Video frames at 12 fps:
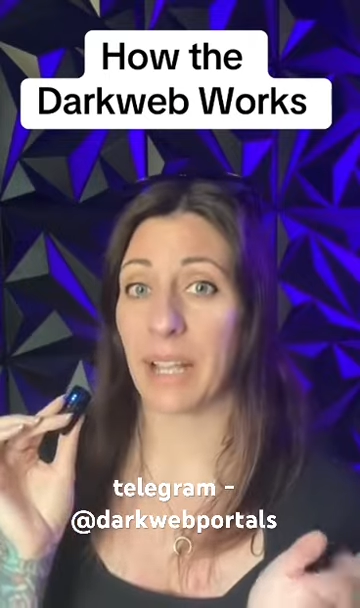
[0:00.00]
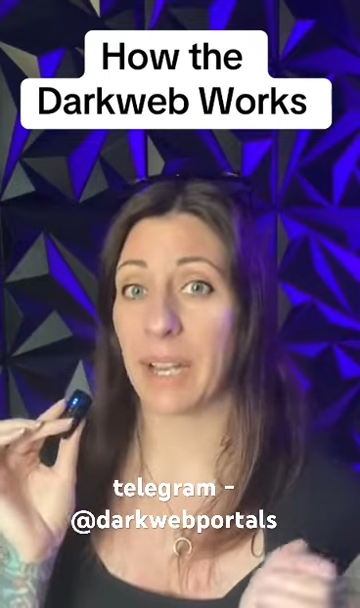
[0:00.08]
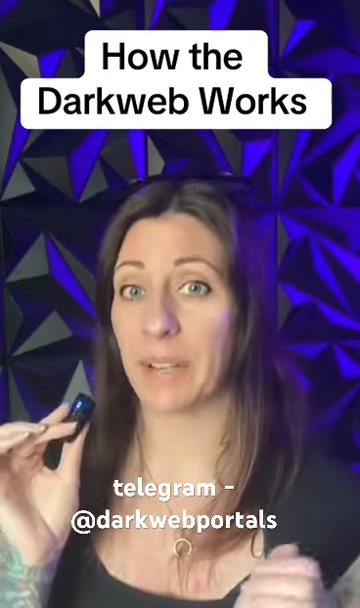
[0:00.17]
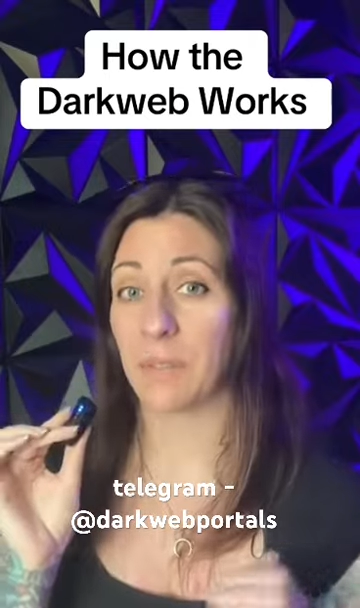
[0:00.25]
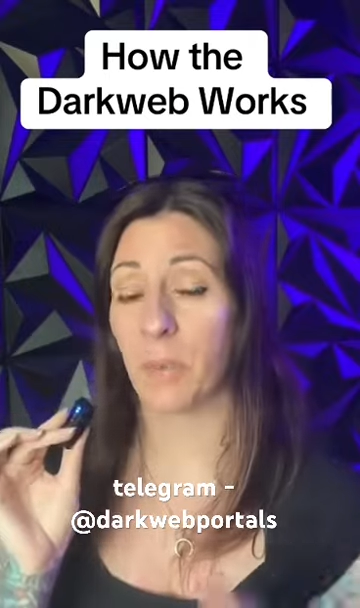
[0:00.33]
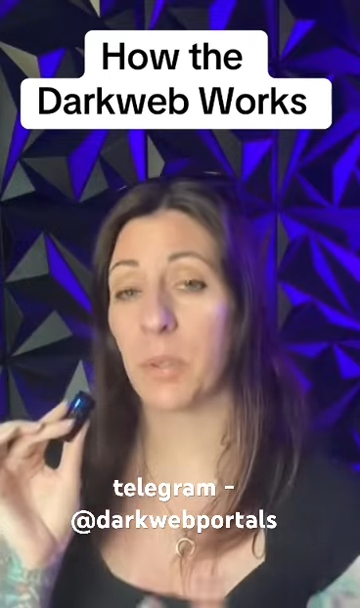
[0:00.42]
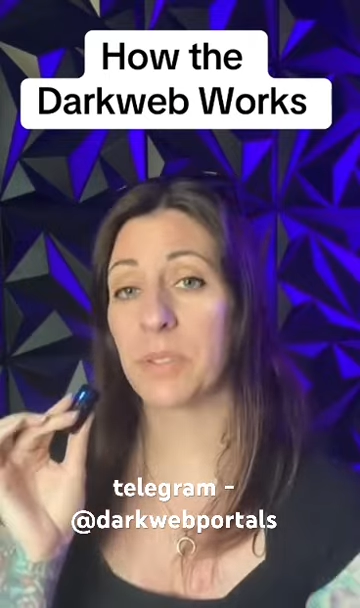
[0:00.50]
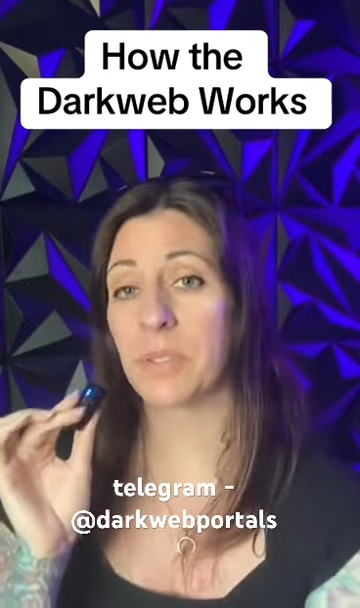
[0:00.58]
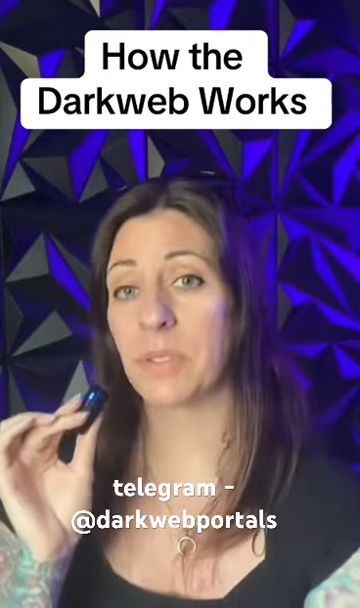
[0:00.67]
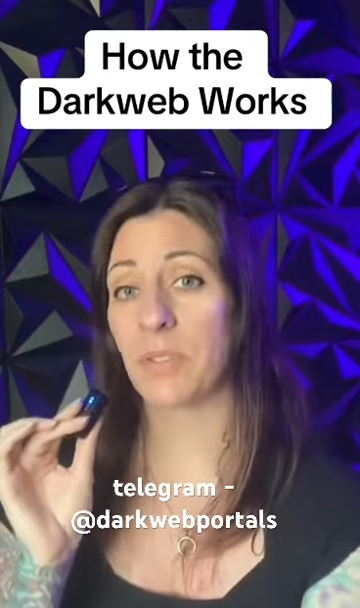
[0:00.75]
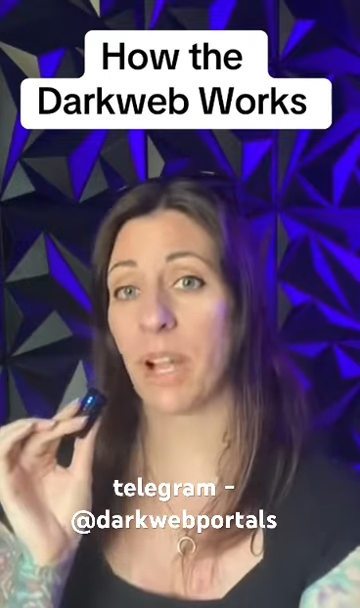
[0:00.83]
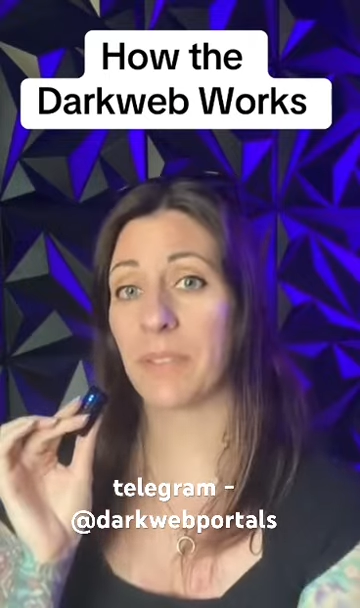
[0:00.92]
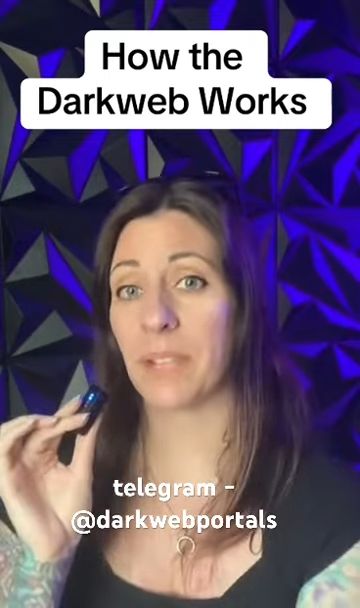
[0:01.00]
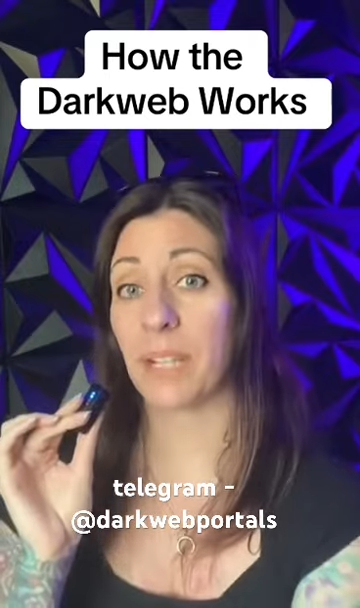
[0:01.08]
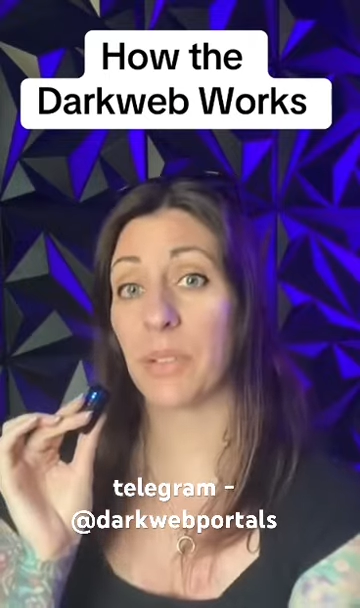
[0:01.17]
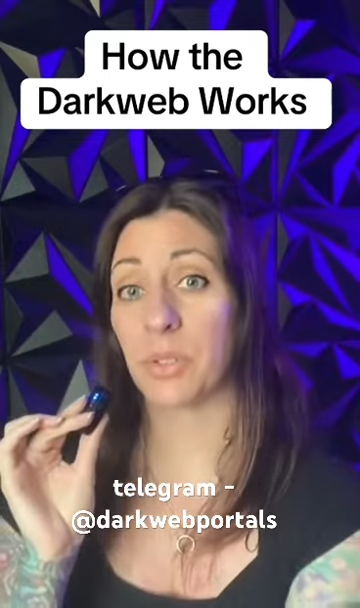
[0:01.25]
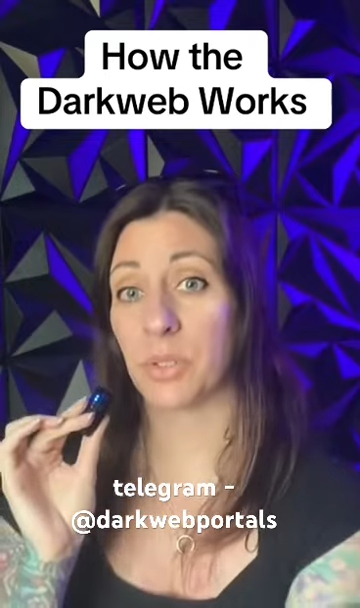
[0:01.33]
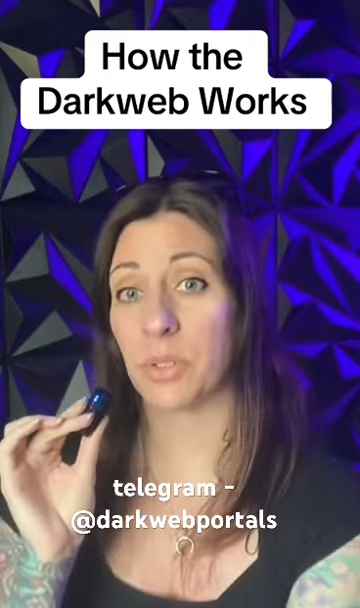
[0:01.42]
and forwards the traffic
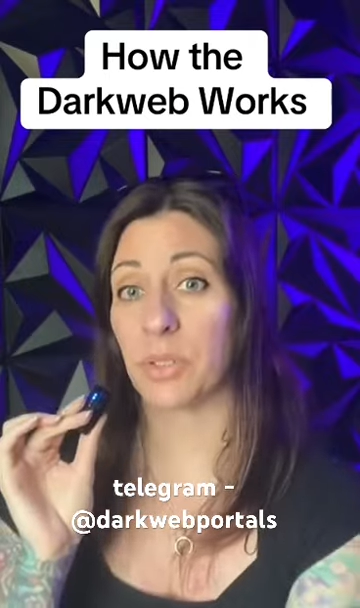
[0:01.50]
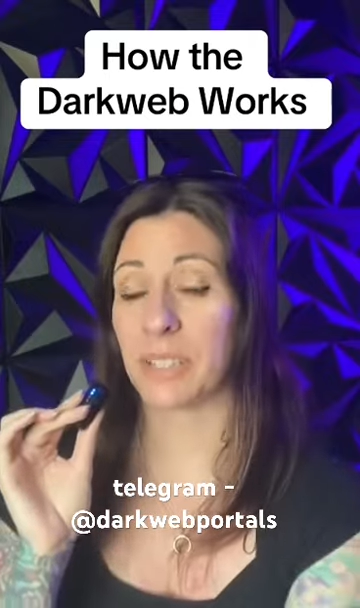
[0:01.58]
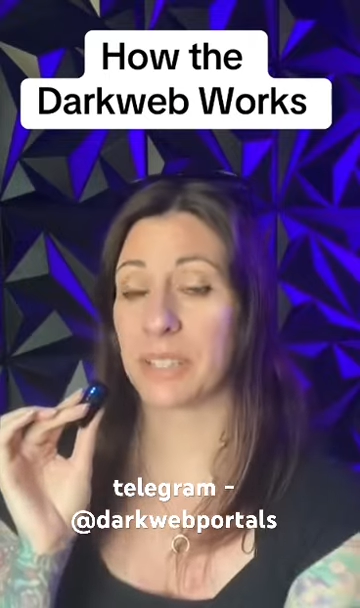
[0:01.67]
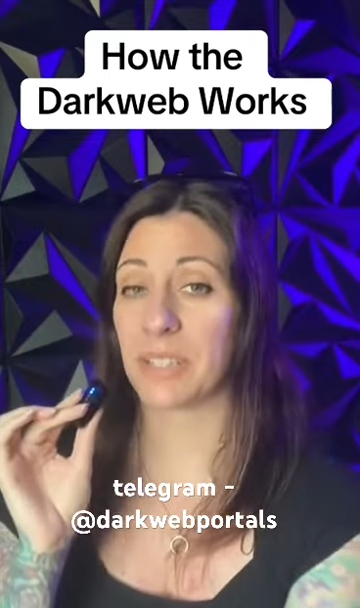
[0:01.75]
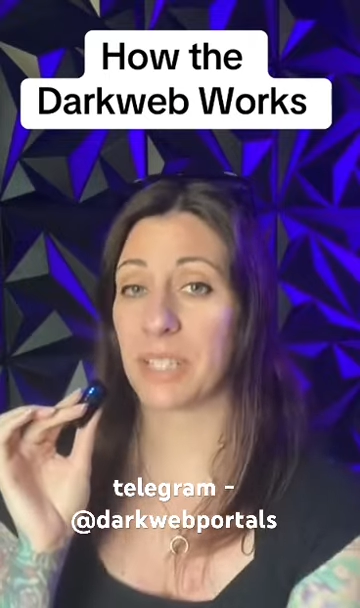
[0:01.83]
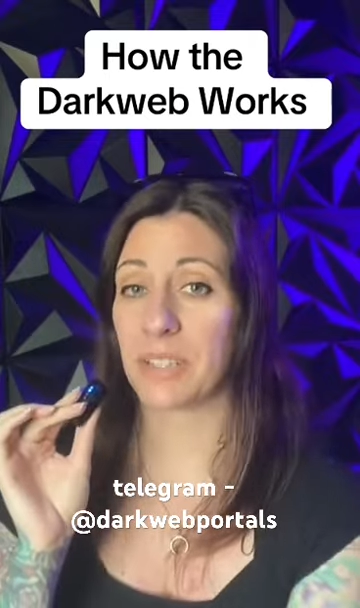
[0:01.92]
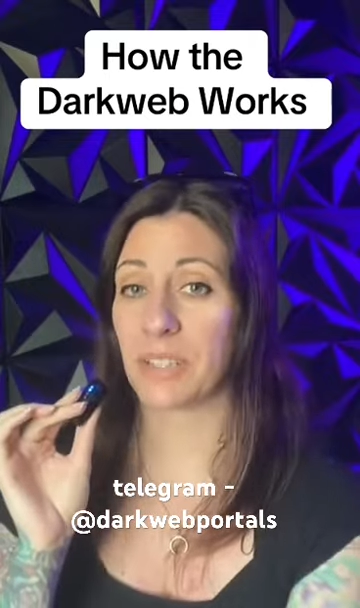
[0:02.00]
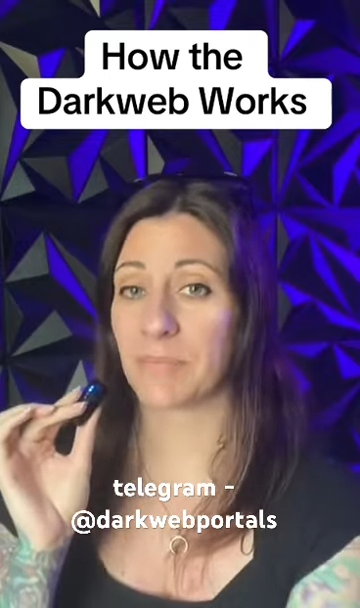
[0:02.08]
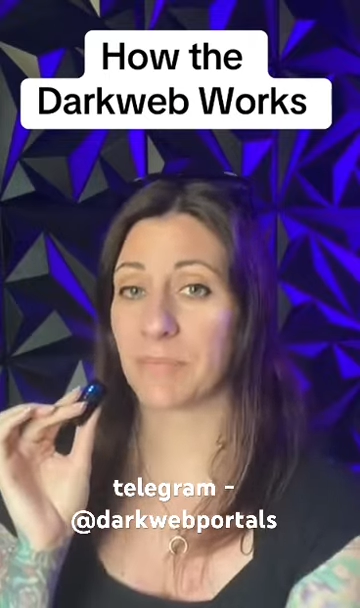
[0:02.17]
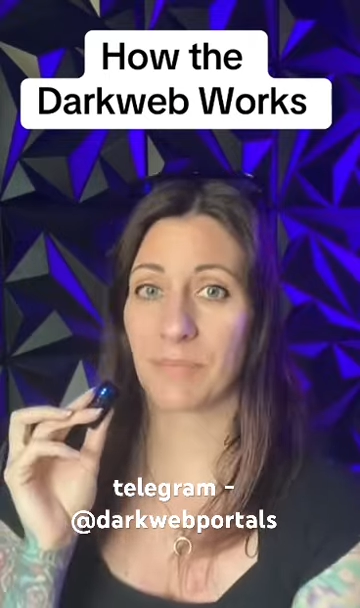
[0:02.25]
to your destination.